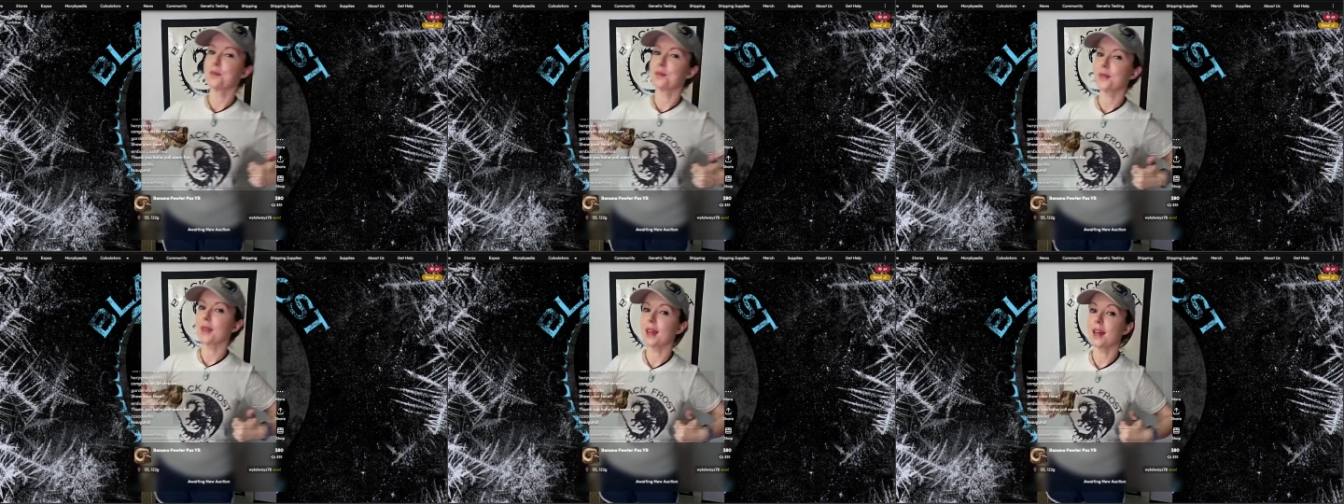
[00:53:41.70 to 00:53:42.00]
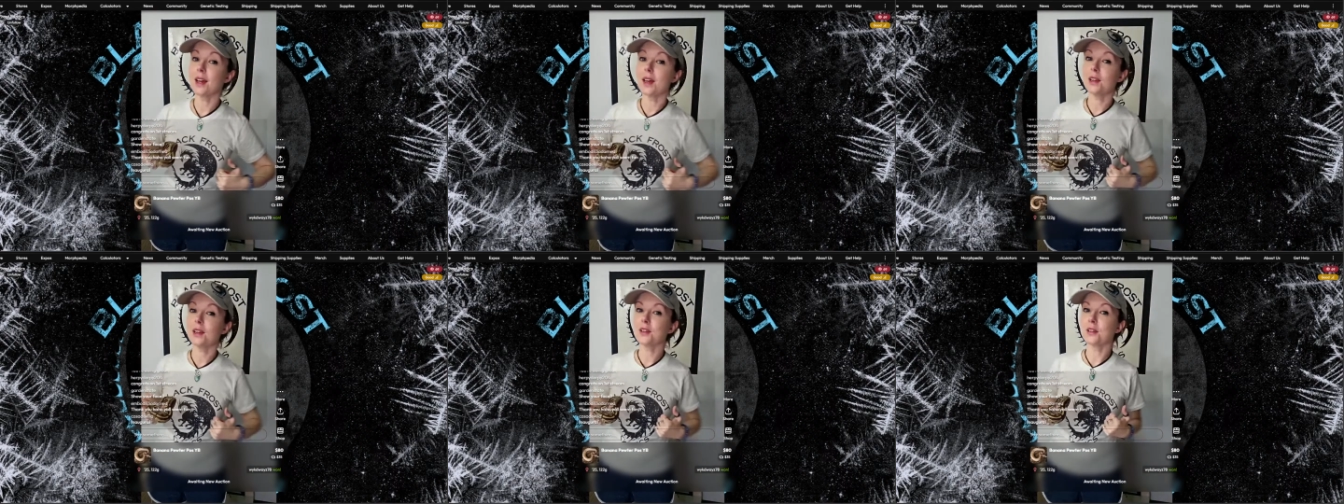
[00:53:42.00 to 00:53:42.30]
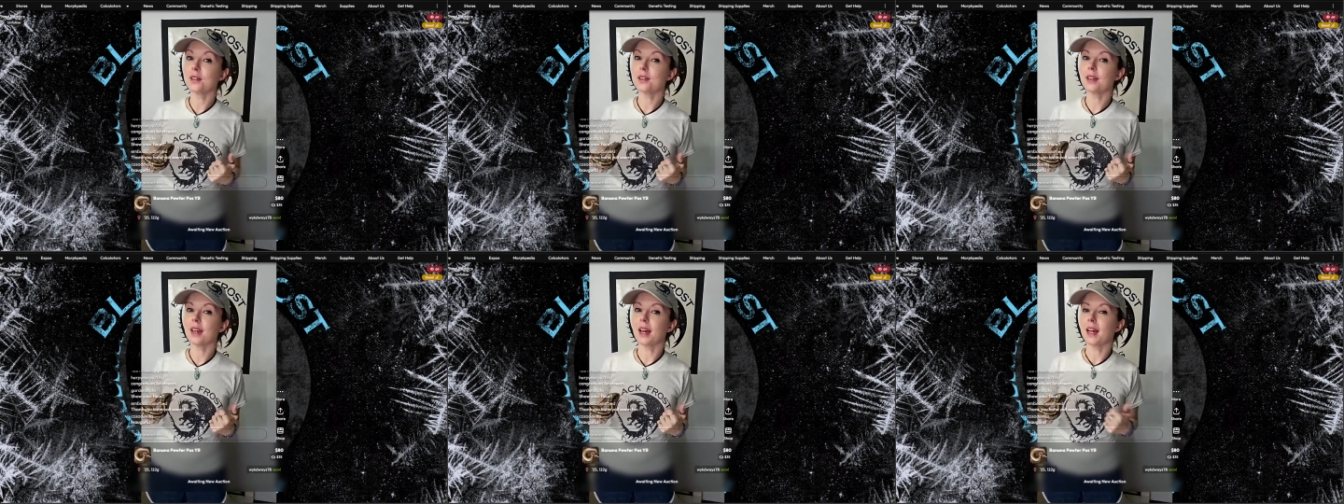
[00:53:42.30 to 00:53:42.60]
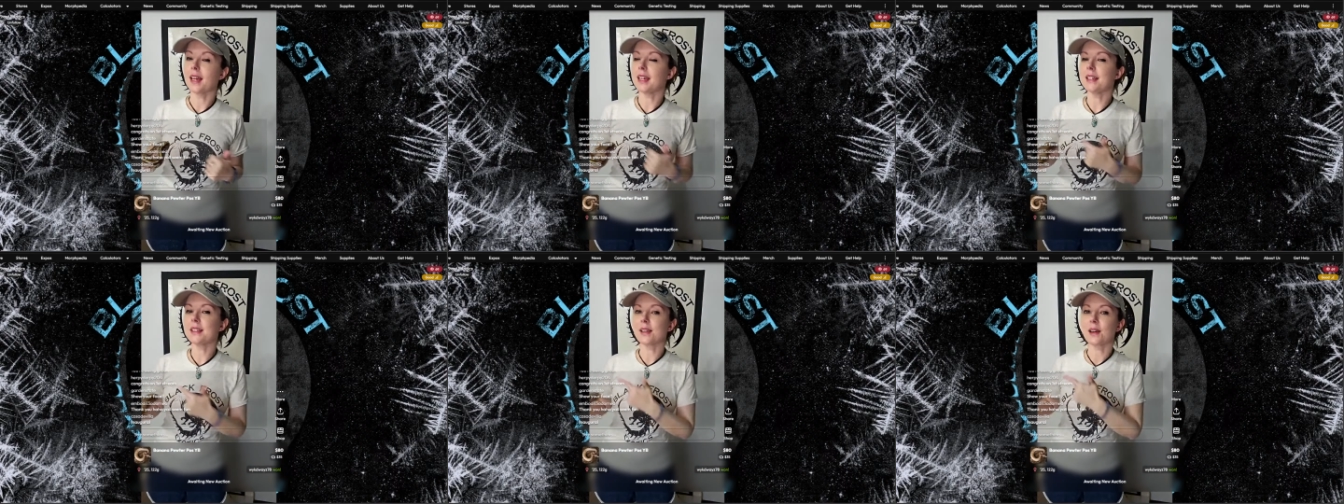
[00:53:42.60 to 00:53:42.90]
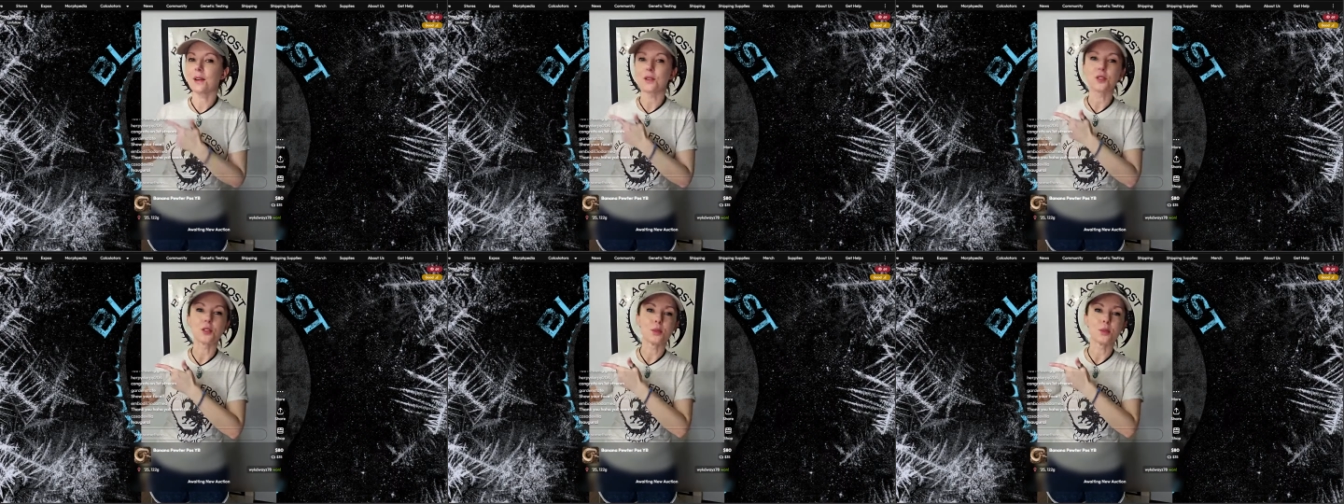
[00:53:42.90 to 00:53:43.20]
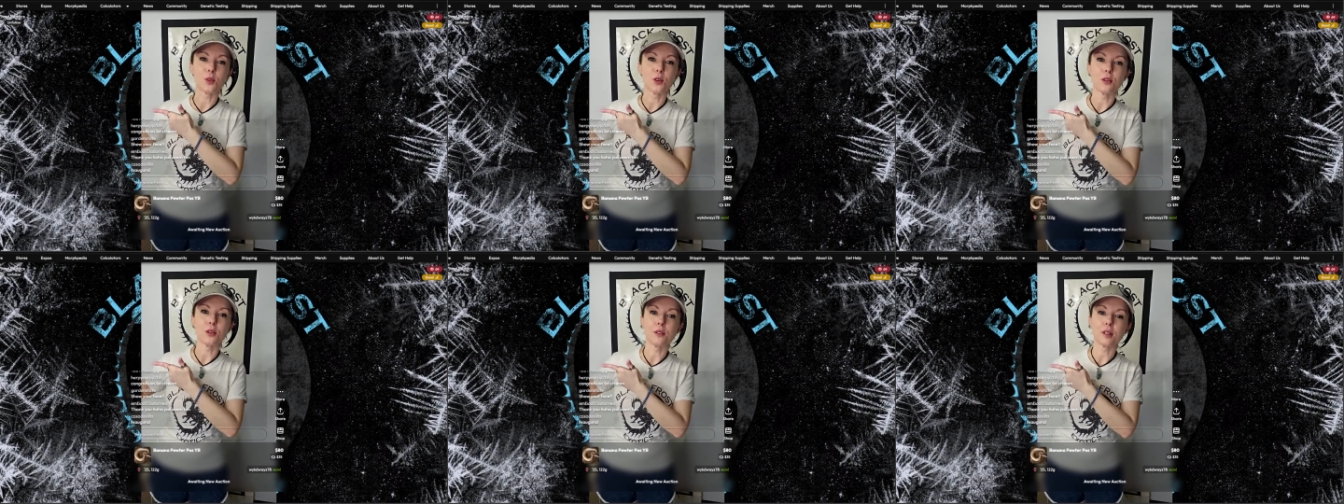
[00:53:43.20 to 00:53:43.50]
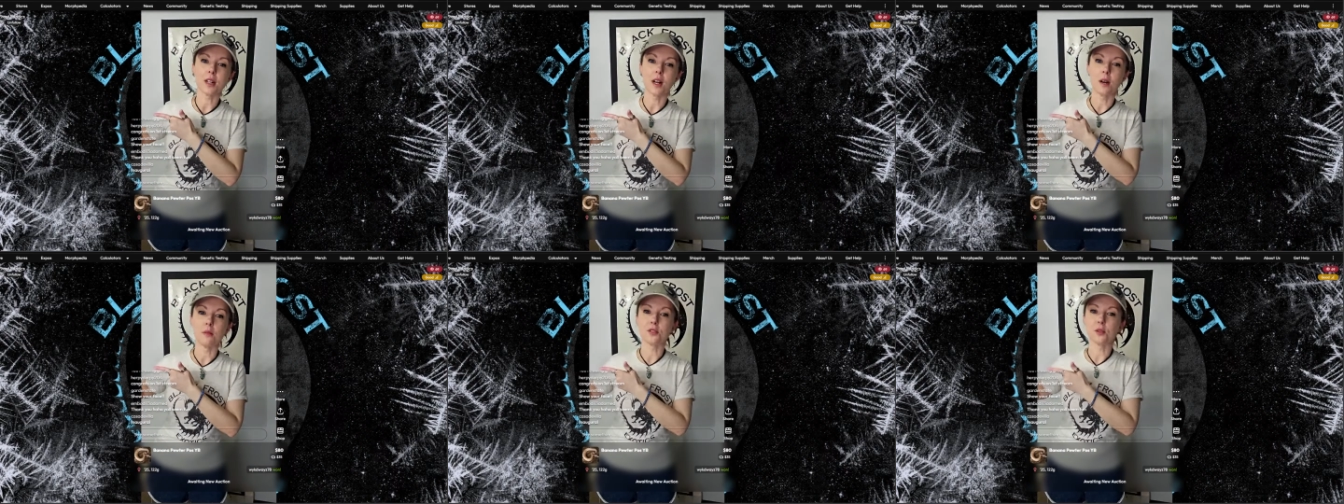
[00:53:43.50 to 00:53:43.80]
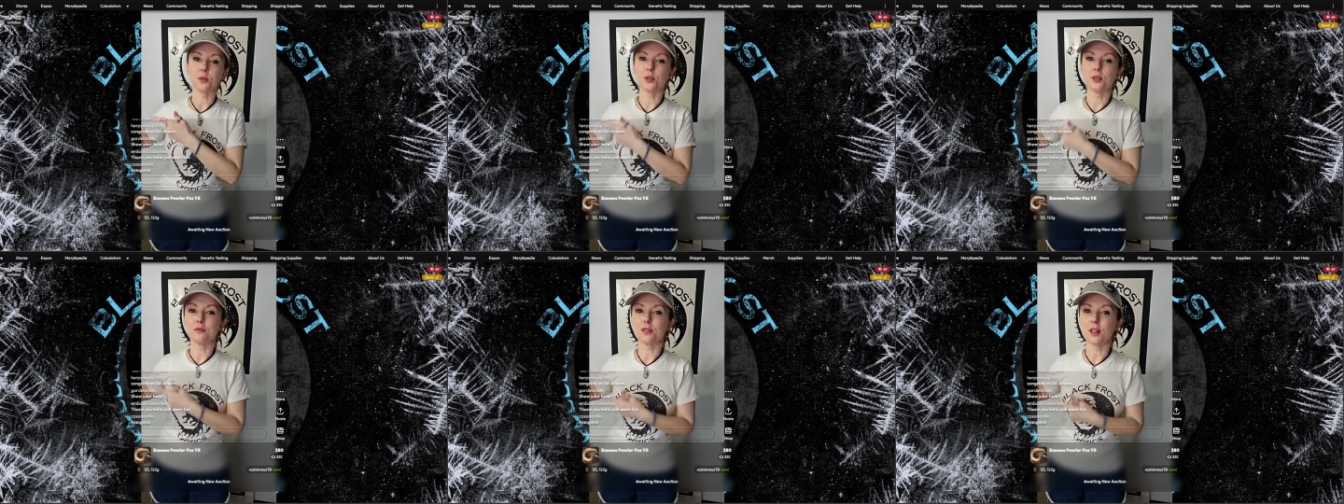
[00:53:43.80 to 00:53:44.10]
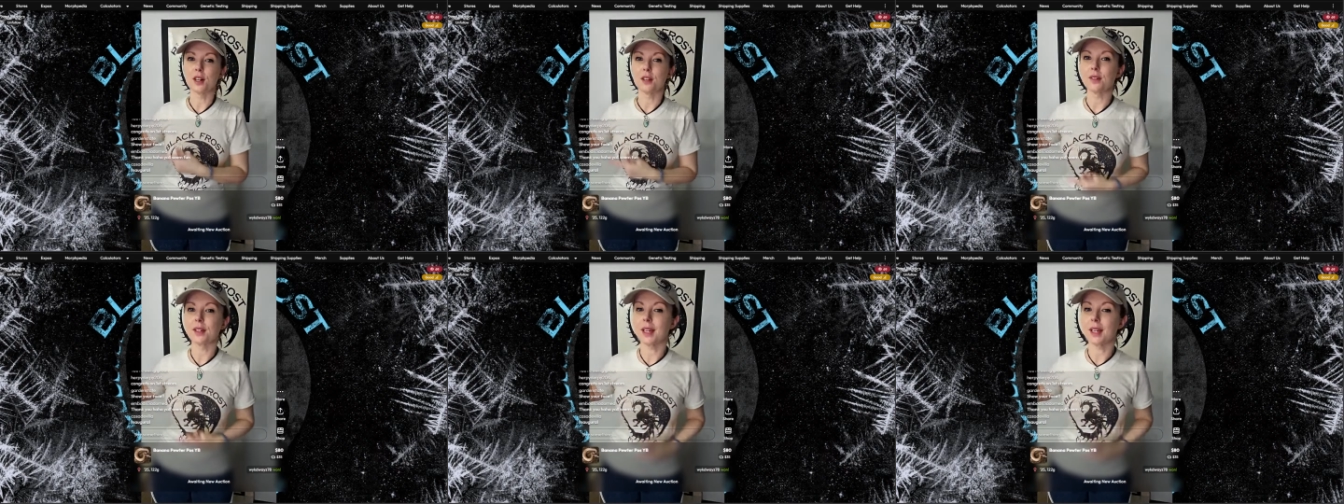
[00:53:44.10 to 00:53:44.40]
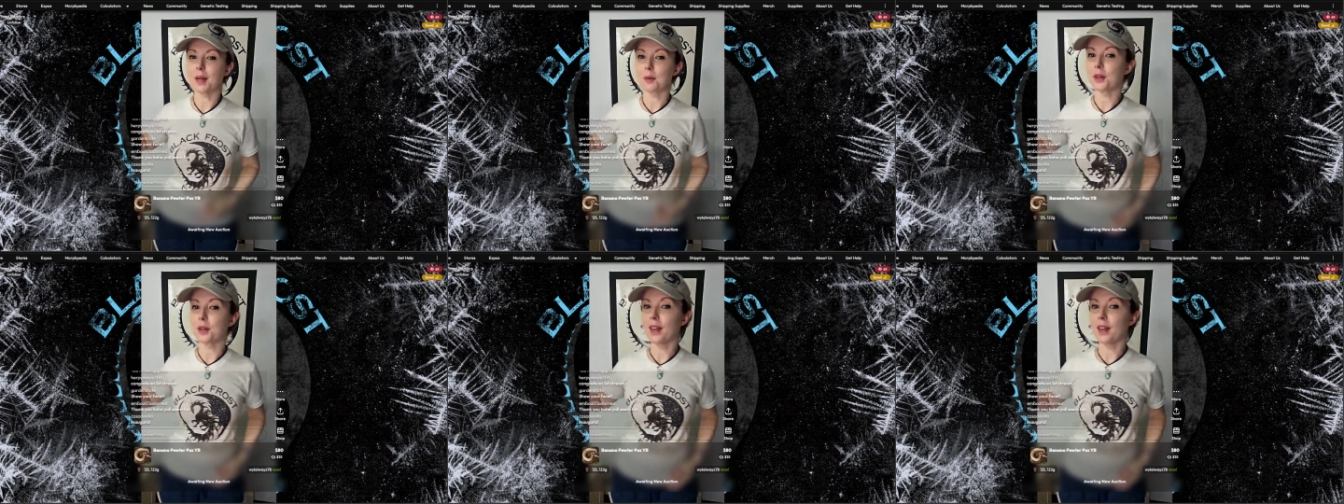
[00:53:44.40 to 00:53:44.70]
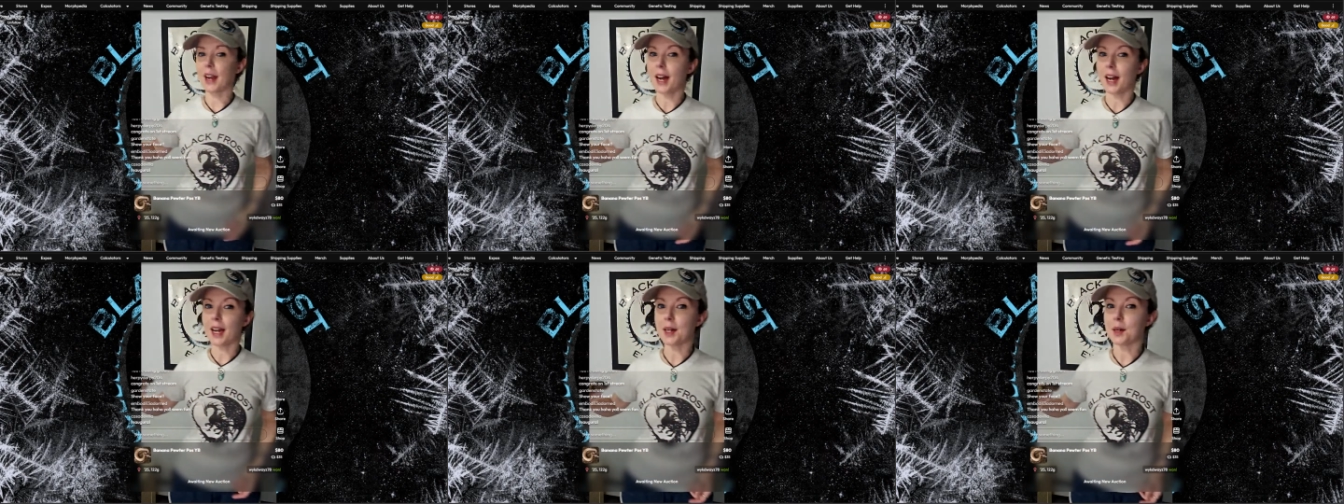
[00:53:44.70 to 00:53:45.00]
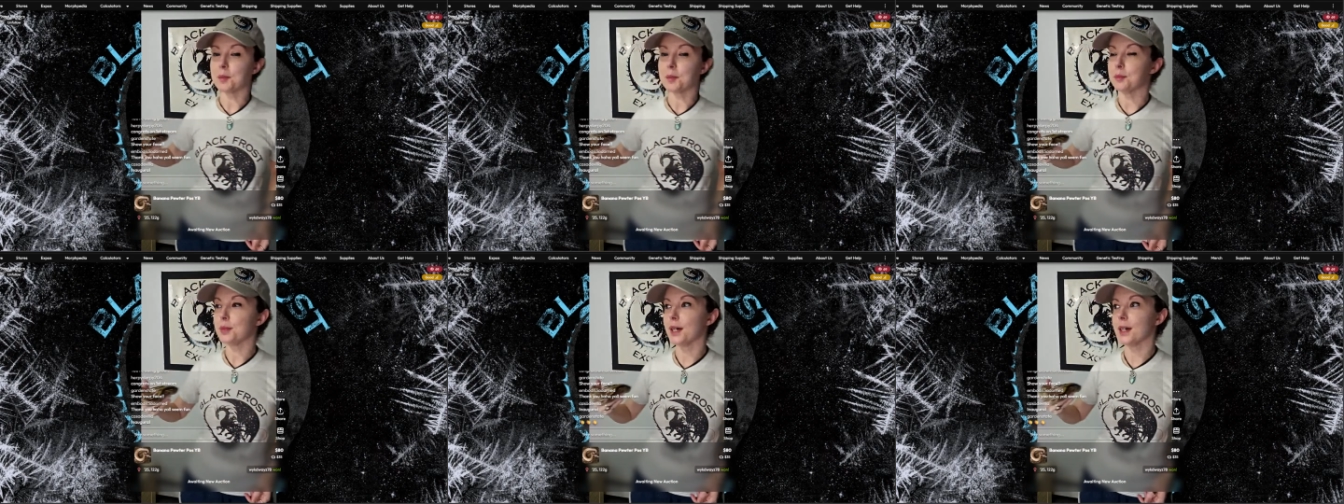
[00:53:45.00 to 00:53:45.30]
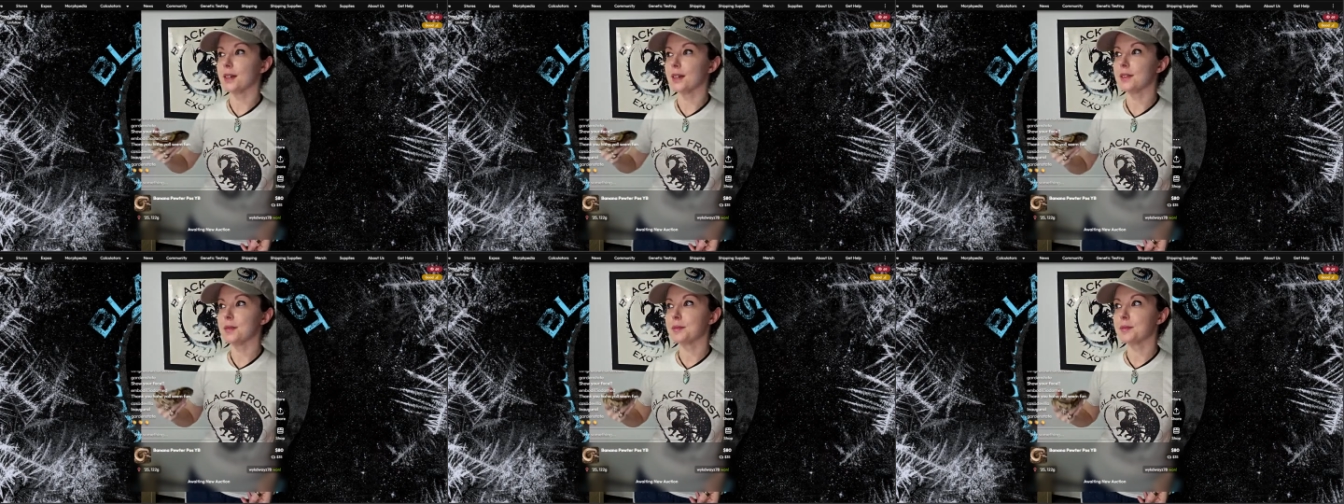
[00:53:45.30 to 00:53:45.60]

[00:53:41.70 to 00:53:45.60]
Yeah, he's actually more comfortable in front of a camera than I am, but